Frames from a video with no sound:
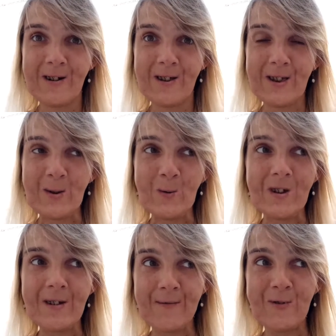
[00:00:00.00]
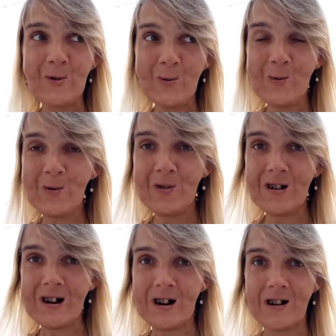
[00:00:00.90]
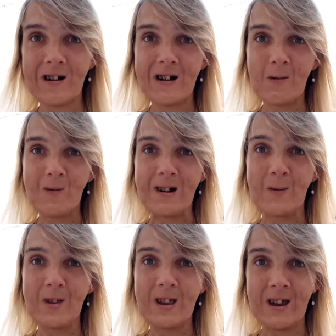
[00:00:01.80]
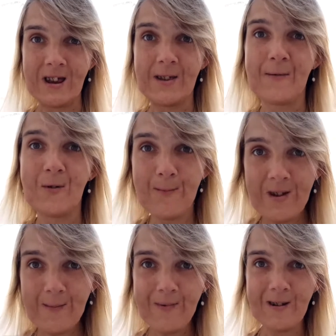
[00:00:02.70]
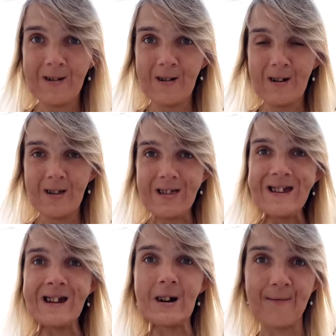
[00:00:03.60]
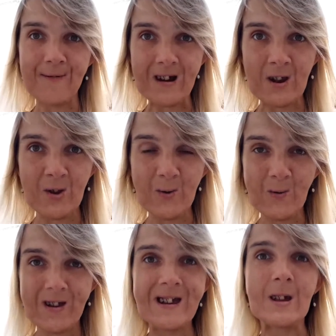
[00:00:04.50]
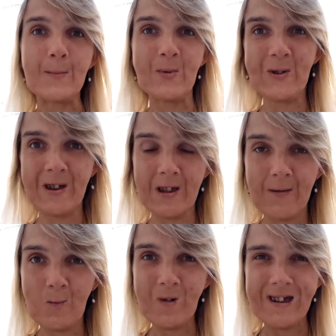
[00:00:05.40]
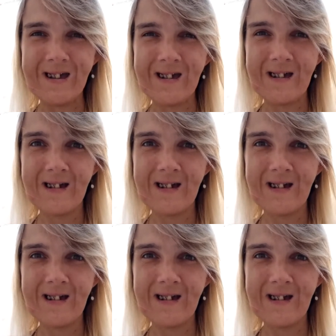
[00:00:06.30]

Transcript: So if you are around successful people, they affect you in a positive way.